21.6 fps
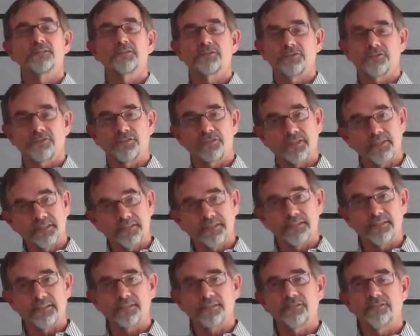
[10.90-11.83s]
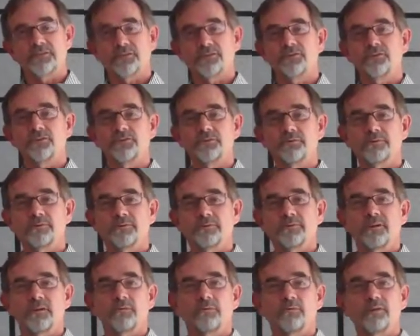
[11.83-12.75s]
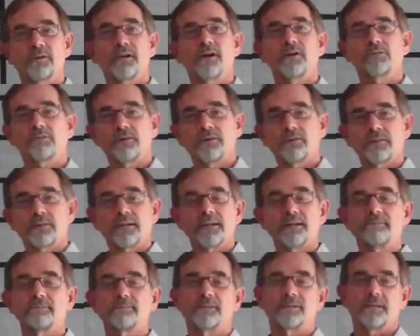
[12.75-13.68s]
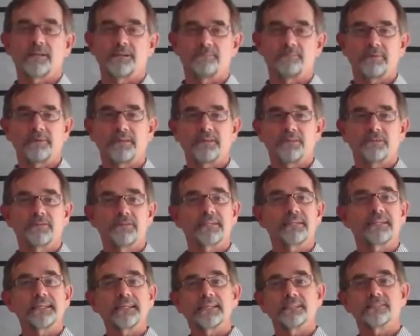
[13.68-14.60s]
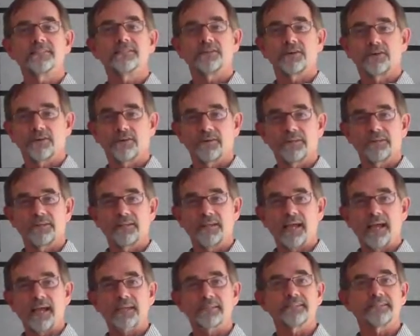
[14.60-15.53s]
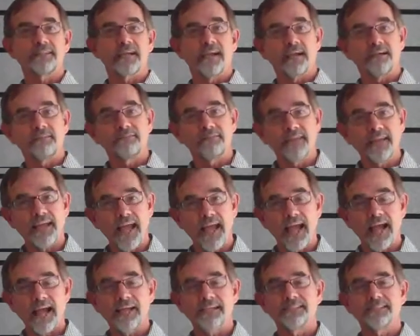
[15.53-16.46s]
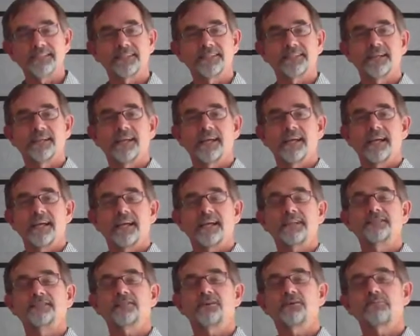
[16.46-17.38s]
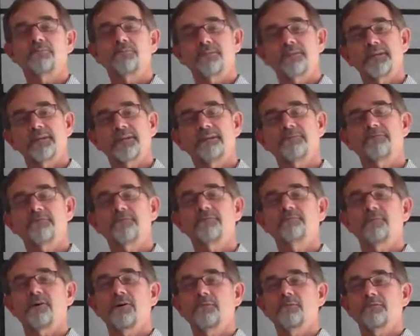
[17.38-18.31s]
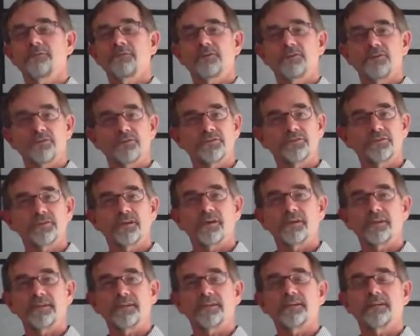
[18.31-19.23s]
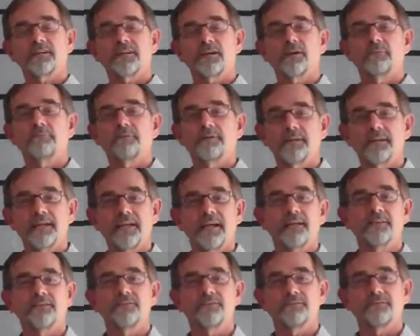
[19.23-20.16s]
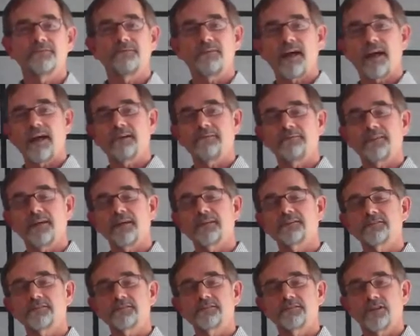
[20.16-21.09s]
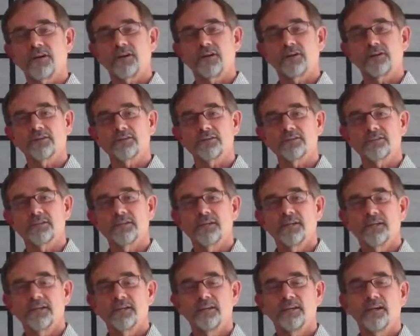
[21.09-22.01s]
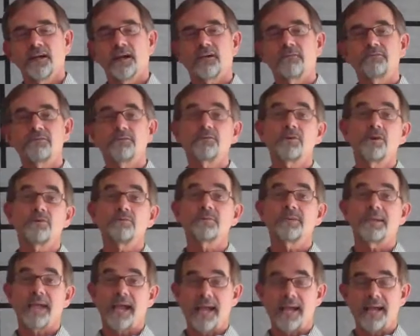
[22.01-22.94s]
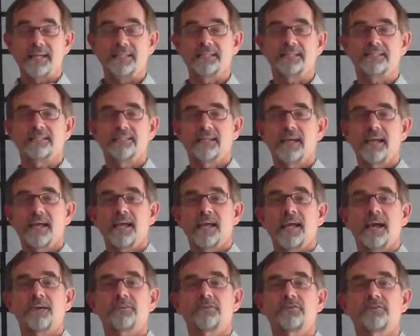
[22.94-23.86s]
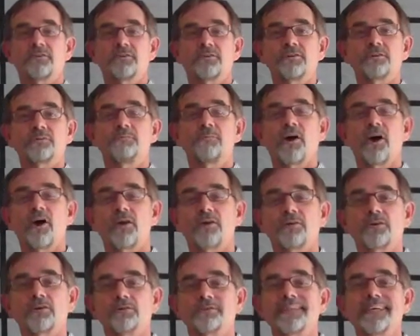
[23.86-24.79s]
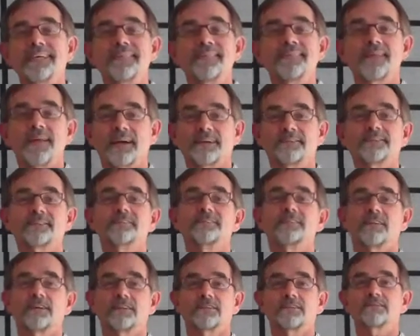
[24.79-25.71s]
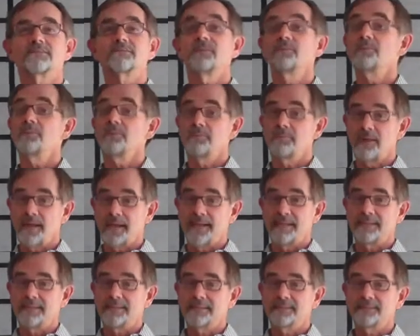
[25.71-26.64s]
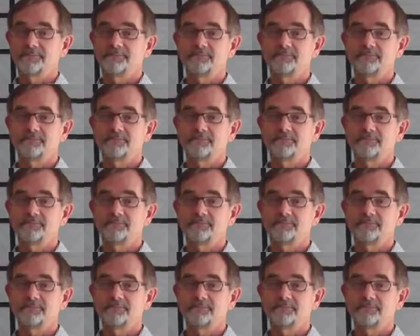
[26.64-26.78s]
to teach this to you. We all know that every company, in order to get started, has to have cash. And so pretend for a moment that you're starting a company and you have $5,000 of your own cash and you're going to borrow $10,000 from the bank.